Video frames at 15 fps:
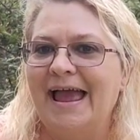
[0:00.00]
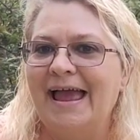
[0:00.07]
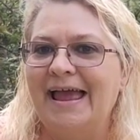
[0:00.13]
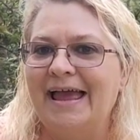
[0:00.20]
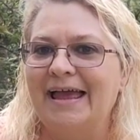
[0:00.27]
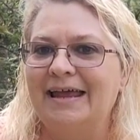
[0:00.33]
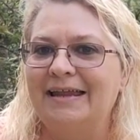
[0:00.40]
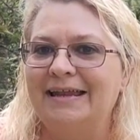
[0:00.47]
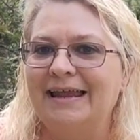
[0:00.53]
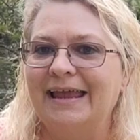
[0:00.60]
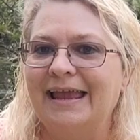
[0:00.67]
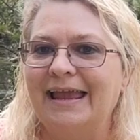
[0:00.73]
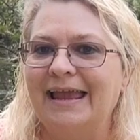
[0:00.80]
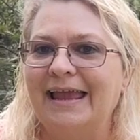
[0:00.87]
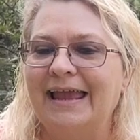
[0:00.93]
And
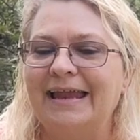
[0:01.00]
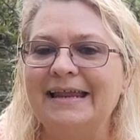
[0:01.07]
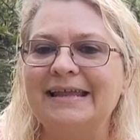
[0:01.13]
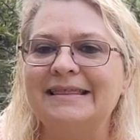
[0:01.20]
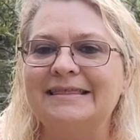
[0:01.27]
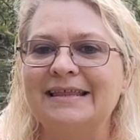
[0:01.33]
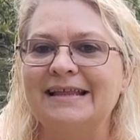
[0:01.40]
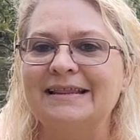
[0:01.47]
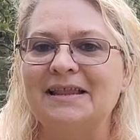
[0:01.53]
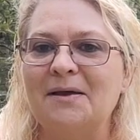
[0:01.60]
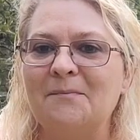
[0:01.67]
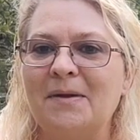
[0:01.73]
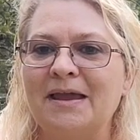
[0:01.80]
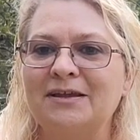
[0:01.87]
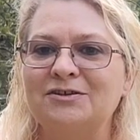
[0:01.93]
anything
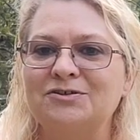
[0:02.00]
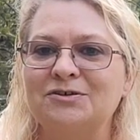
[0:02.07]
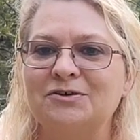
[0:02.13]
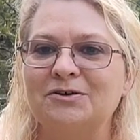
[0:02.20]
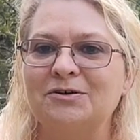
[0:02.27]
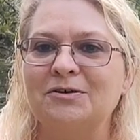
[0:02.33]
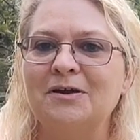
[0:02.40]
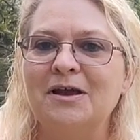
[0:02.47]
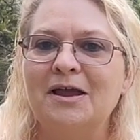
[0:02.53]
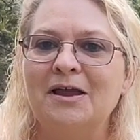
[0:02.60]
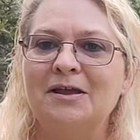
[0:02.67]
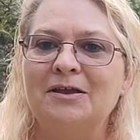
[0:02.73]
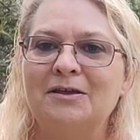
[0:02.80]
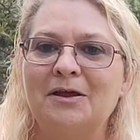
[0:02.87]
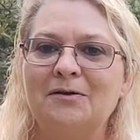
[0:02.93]
that makes your
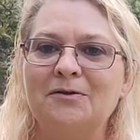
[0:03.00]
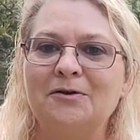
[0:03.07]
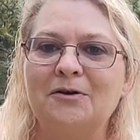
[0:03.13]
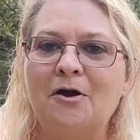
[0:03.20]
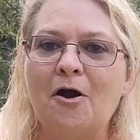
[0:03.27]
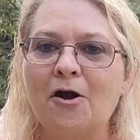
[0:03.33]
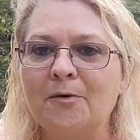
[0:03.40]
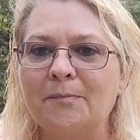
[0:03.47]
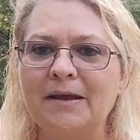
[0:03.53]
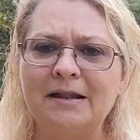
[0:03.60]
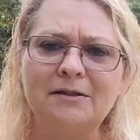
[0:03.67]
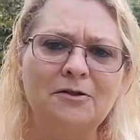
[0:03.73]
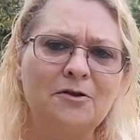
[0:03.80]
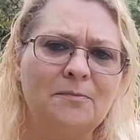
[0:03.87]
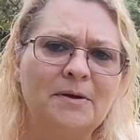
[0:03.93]
heart
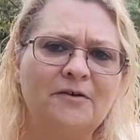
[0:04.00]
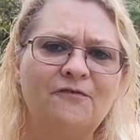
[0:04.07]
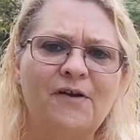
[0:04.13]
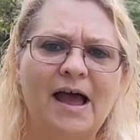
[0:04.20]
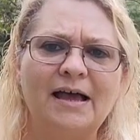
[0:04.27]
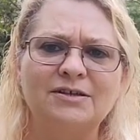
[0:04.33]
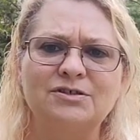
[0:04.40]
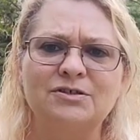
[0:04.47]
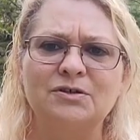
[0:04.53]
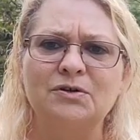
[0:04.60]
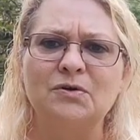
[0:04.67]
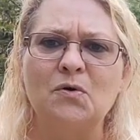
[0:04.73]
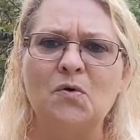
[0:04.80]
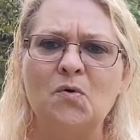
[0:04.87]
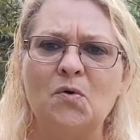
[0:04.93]
beat a little bit
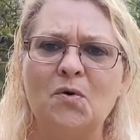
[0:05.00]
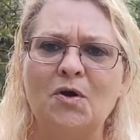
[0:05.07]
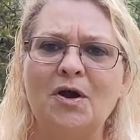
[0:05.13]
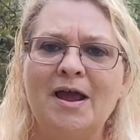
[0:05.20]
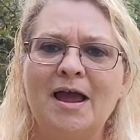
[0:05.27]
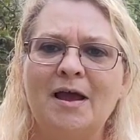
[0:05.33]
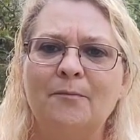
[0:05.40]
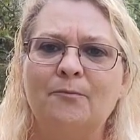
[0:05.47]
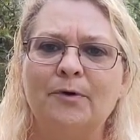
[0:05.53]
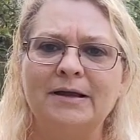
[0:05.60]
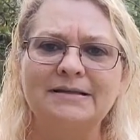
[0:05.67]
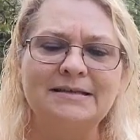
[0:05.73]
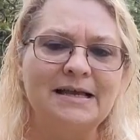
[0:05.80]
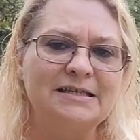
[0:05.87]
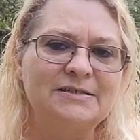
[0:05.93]
faster, or
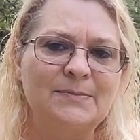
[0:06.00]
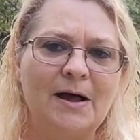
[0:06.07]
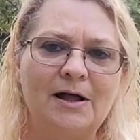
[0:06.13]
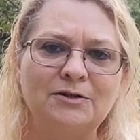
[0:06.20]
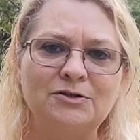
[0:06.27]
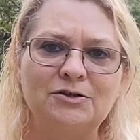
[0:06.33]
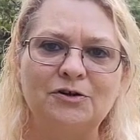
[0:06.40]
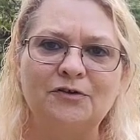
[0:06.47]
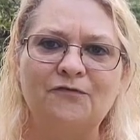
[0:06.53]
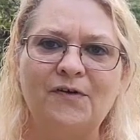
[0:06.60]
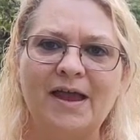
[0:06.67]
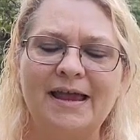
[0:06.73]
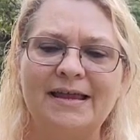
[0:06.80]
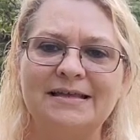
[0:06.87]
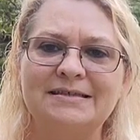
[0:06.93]
brings that smile to your
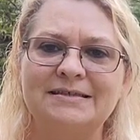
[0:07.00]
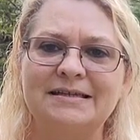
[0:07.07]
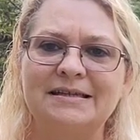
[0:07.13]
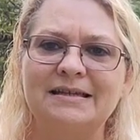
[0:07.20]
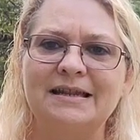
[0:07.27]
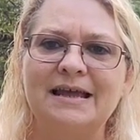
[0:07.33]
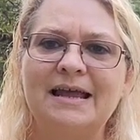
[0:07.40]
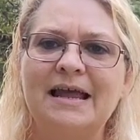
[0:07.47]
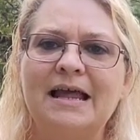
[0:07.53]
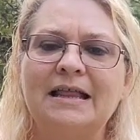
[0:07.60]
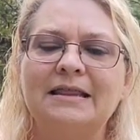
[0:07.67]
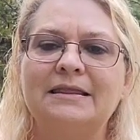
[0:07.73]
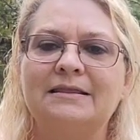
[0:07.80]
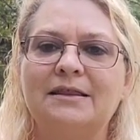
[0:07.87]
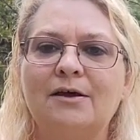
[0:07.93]
face, and
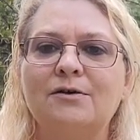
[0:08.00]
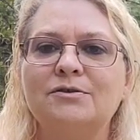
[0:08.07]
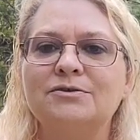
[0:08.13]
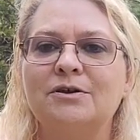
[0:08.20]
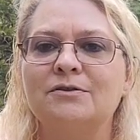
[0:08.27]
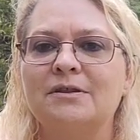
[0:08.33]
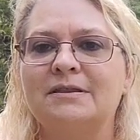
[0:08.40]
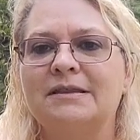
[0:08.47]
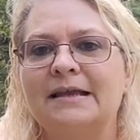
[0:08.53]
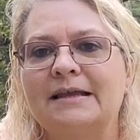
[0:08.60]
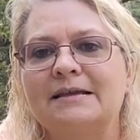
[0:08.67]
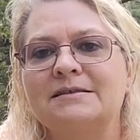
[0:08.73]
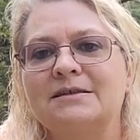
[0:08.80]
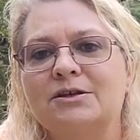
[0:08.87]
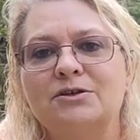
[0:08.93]
those are the
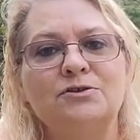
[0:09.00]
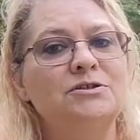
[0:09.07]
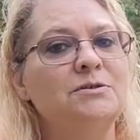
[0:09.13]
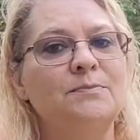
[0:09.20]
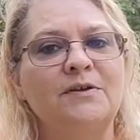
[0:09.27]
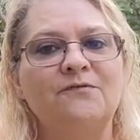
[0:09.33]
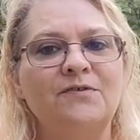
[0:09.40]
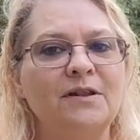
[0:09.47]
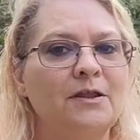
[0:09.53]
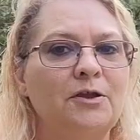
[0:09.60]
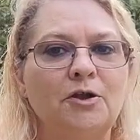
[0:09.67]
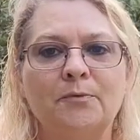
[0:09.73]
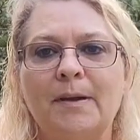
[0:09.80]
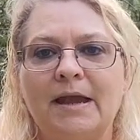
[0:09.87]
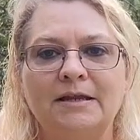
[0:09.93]
things that you should be
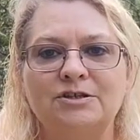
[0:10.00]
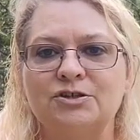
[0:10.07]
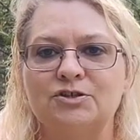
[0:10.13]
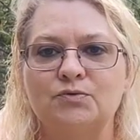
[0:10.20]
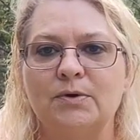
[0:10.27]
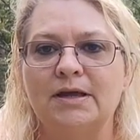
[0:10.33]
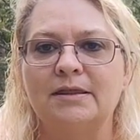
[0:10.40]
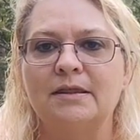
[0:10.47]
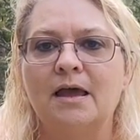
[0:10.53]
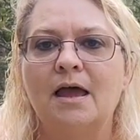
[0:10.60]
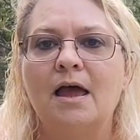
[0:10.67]
filling your pages with.